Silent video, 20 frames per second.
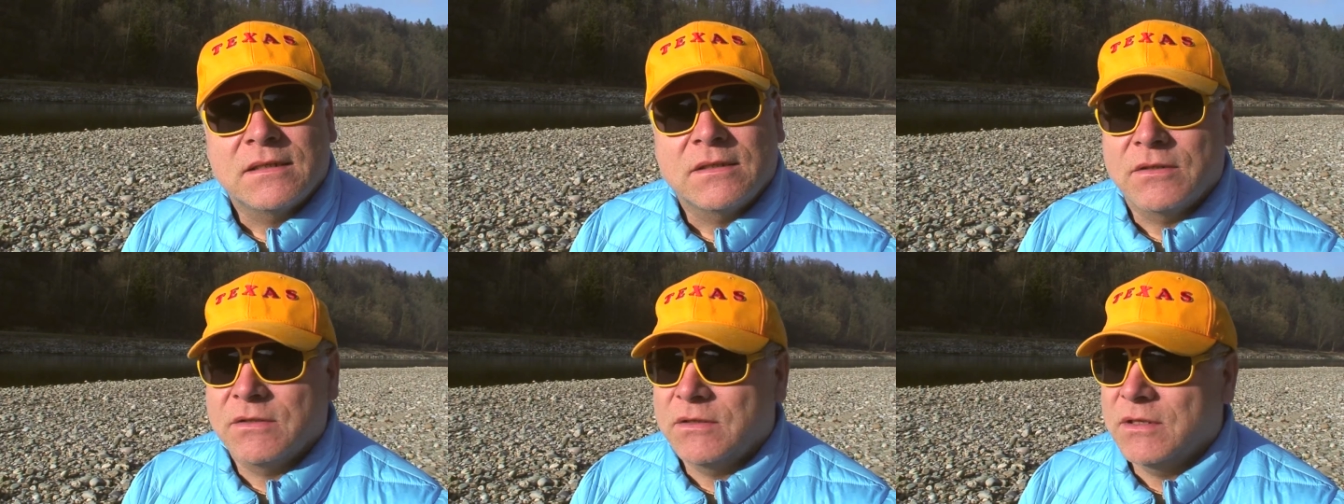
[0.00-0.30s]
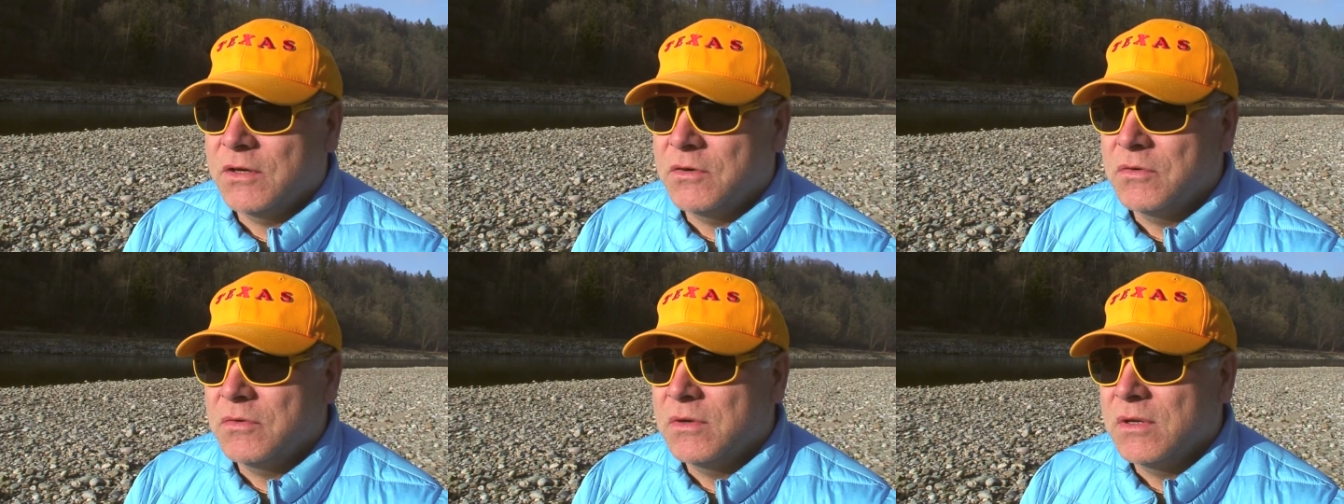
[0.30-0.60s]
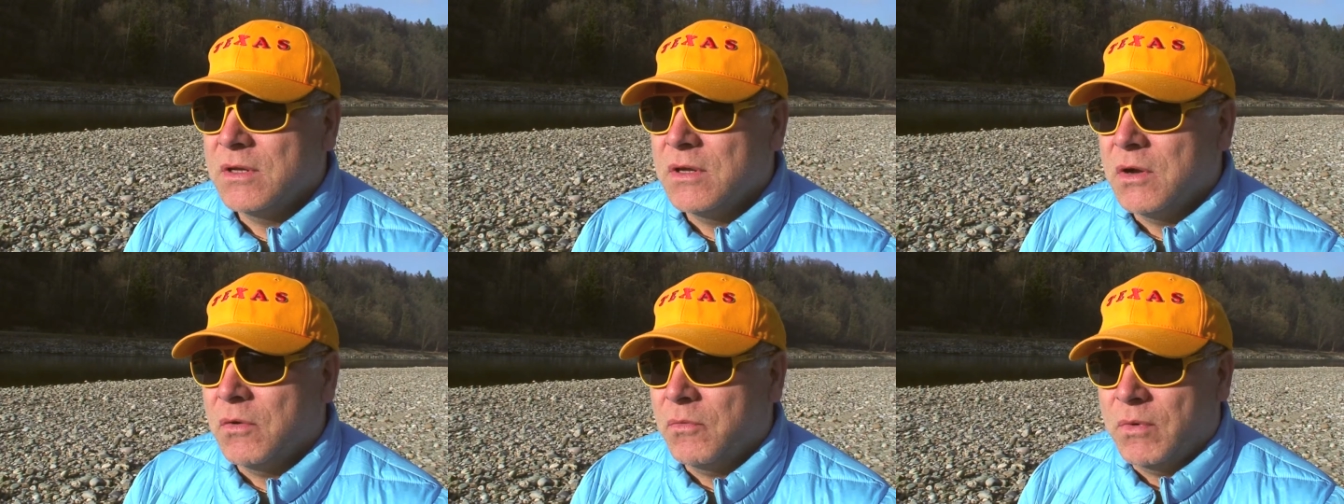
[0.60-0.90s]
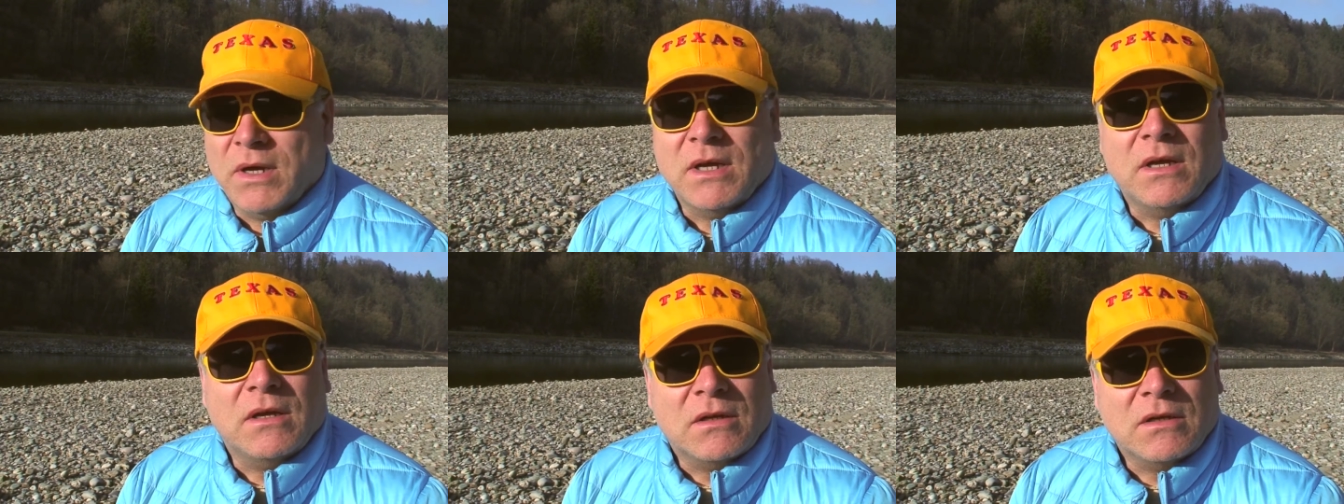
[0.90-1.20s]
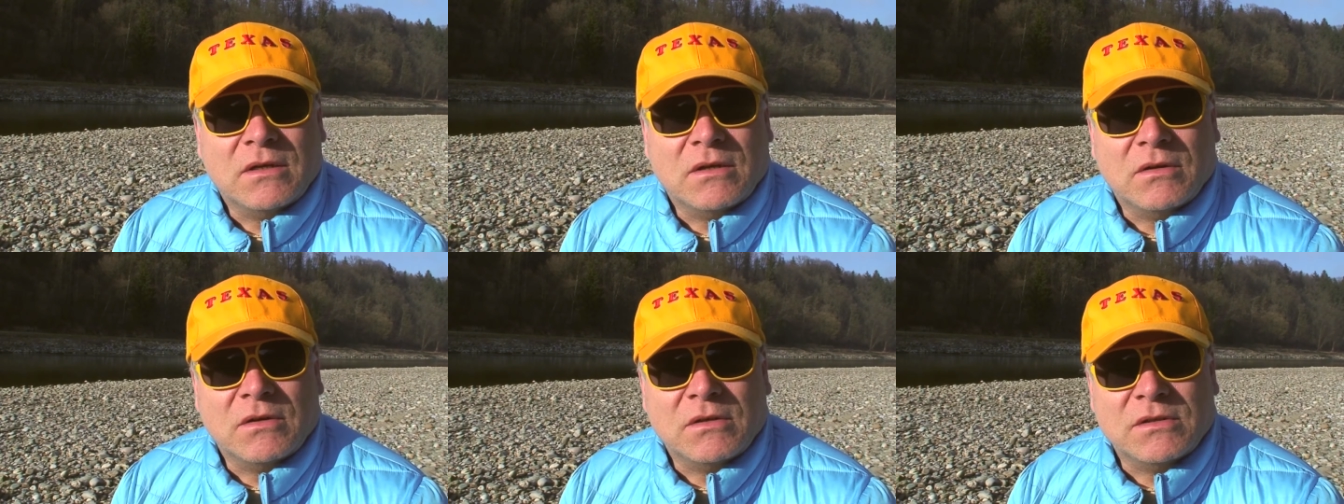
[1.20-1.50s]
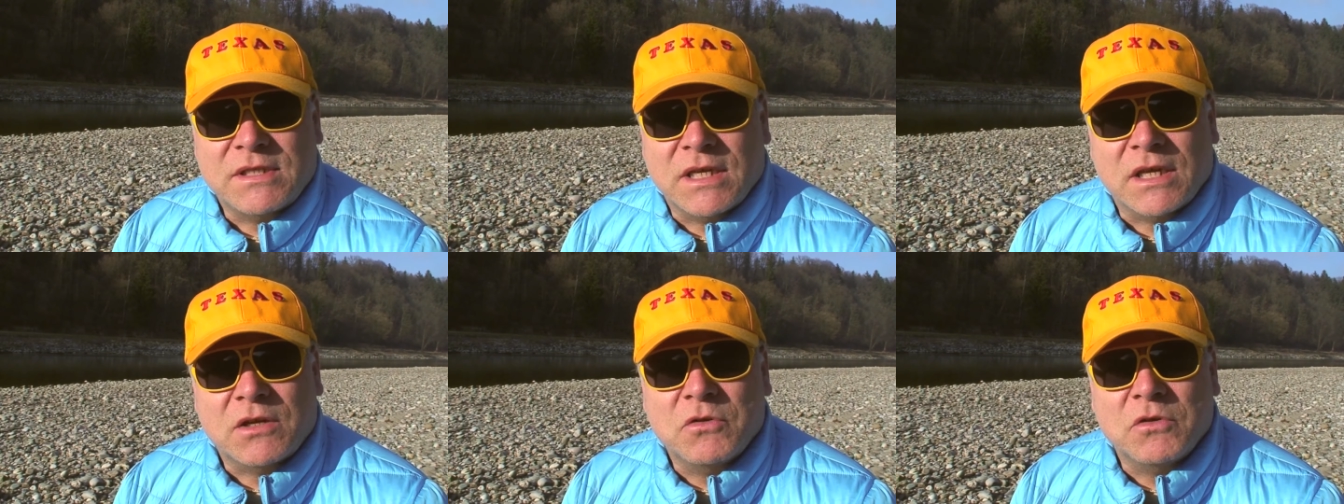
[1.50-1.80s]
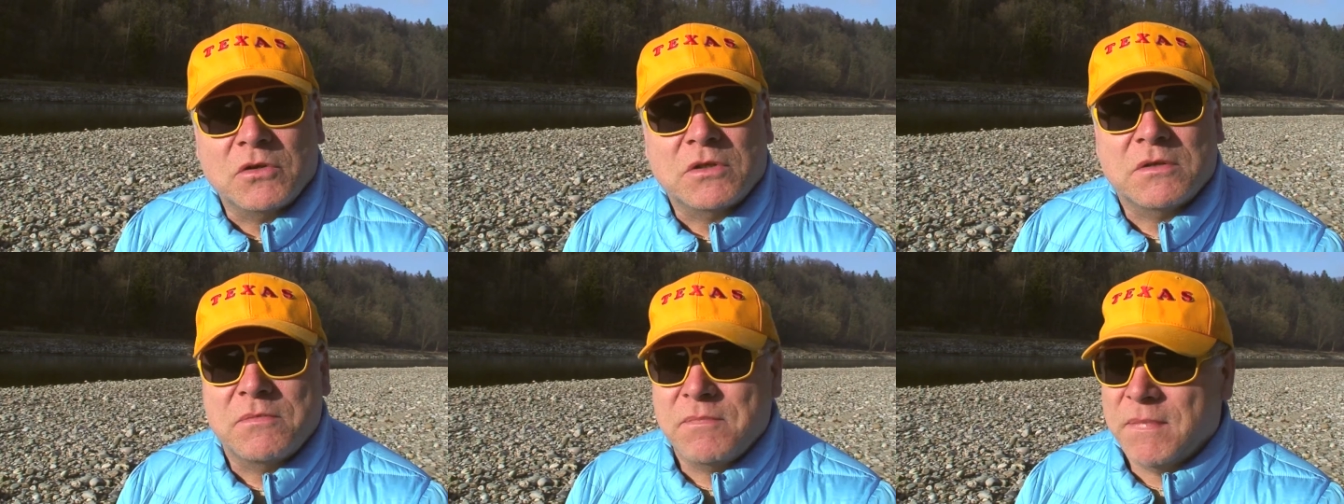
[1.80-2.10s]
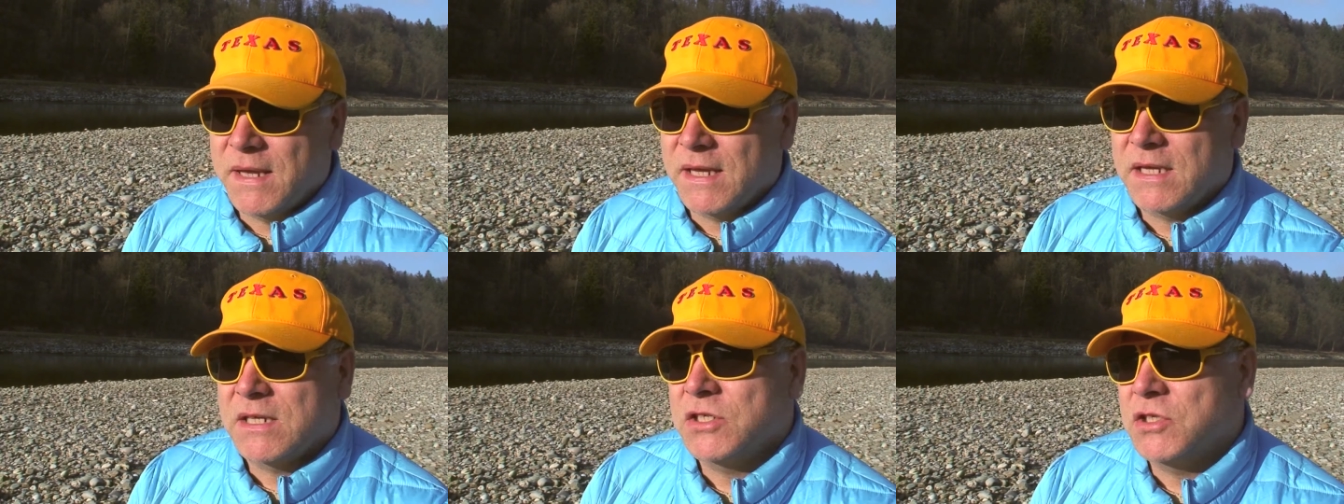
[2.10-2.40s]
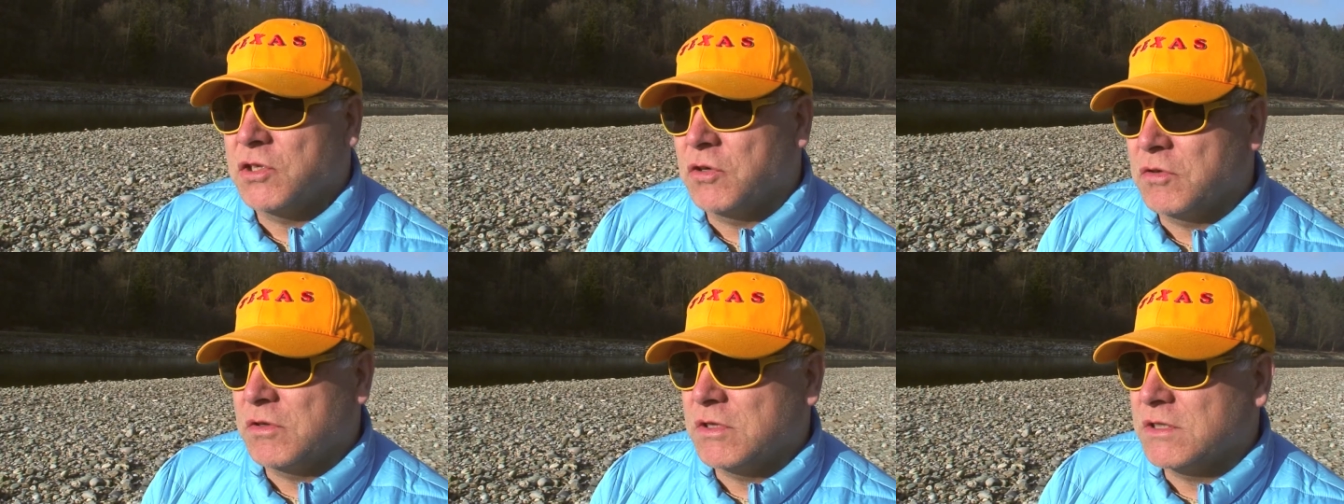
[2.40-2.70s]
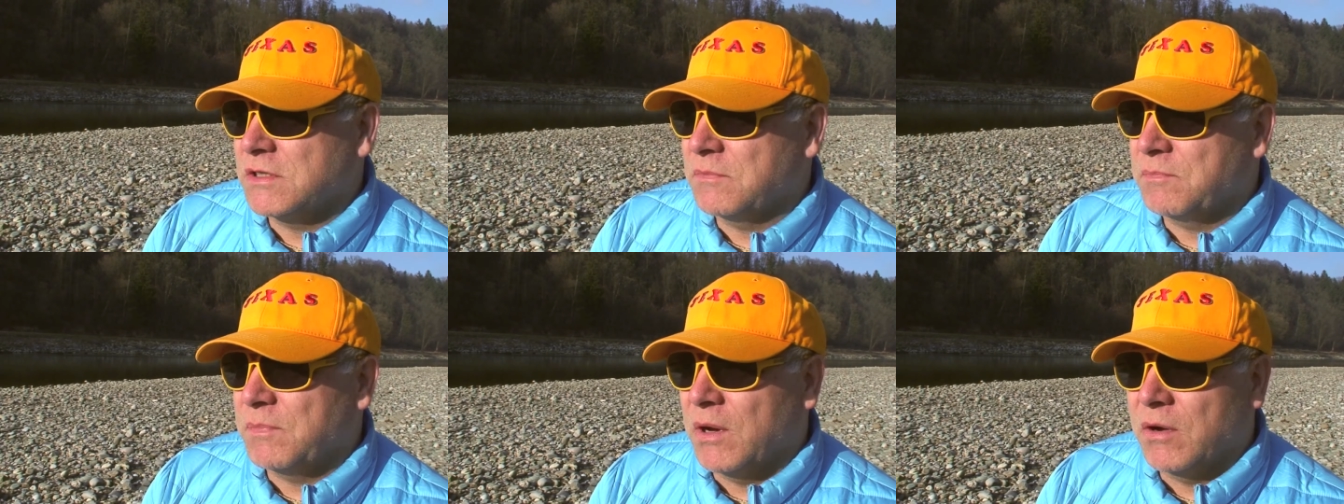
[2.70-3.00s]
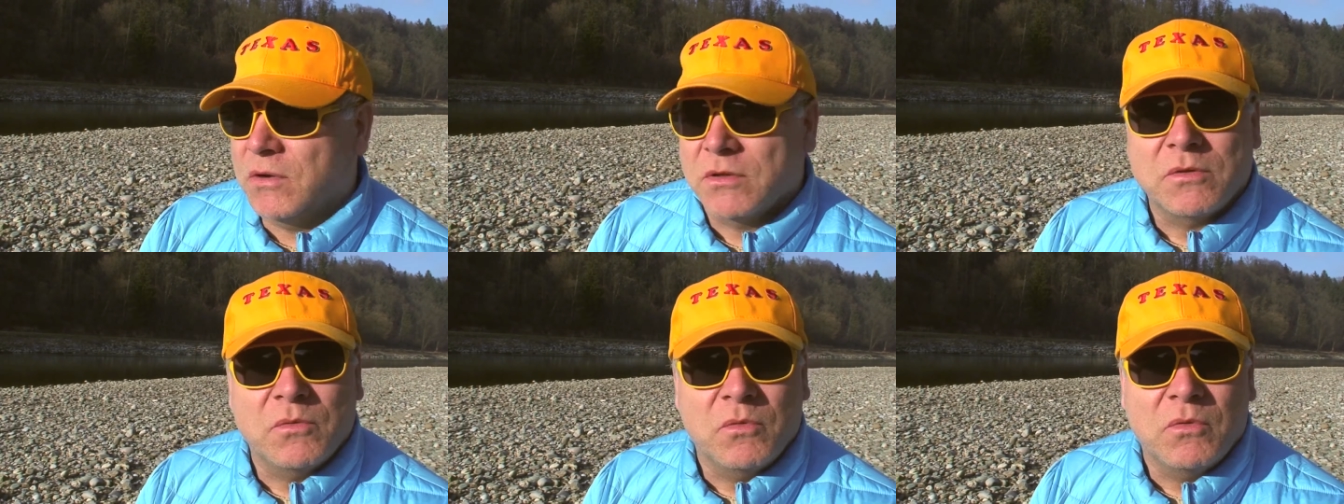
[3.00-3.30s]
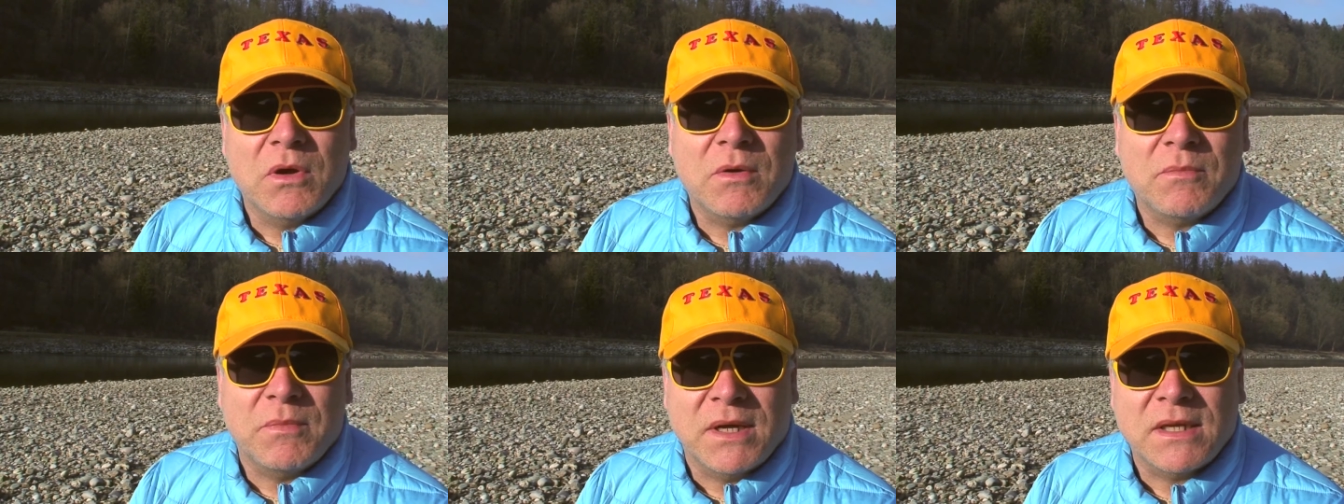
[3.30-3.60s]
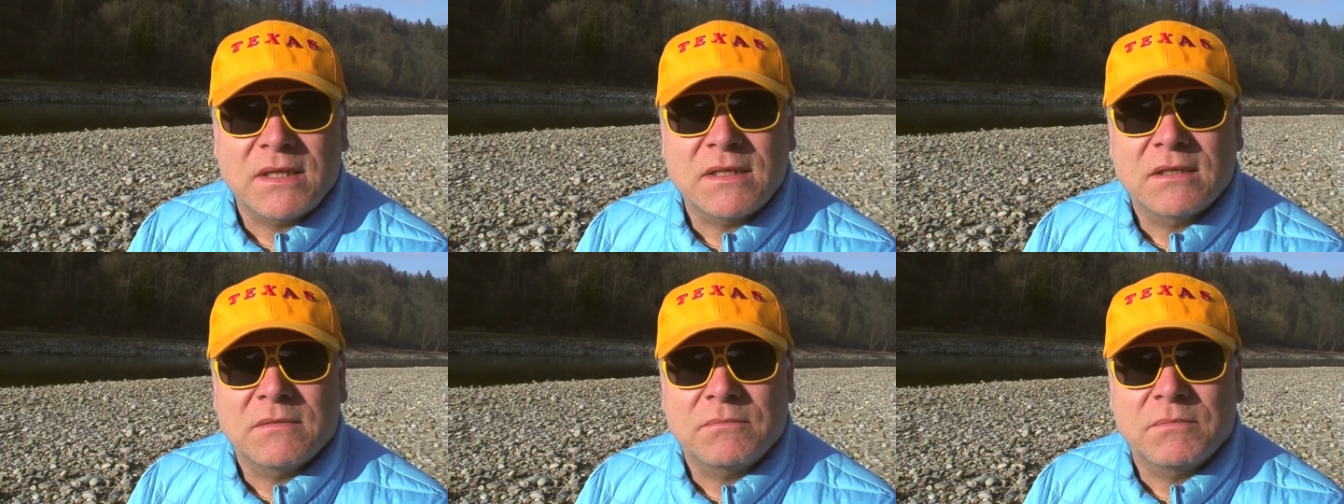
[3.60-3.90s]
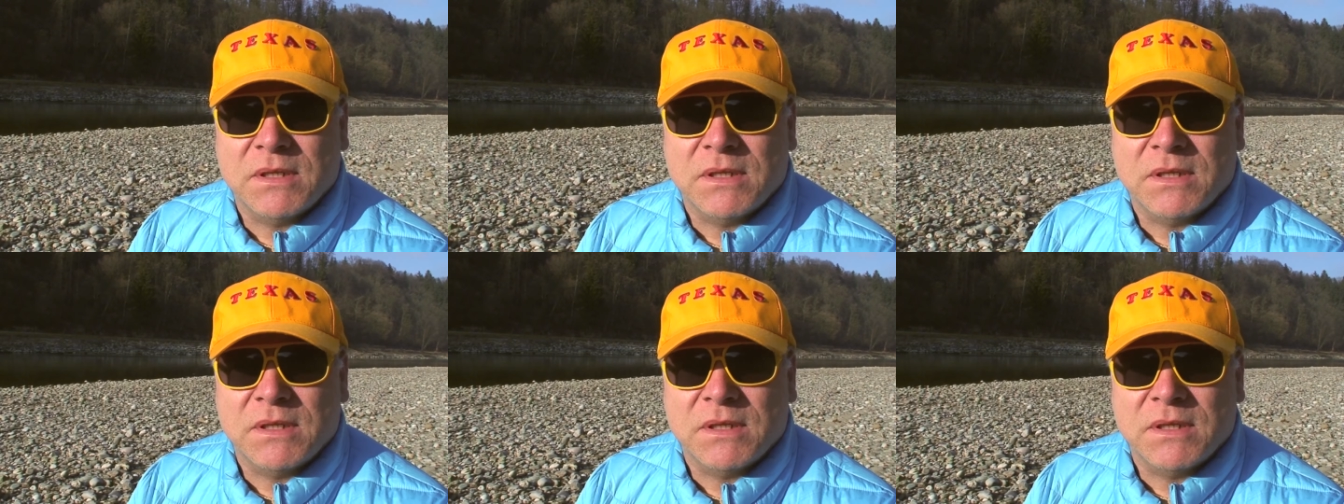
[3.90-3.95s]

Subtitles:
Why they could make jokes about Mohamed,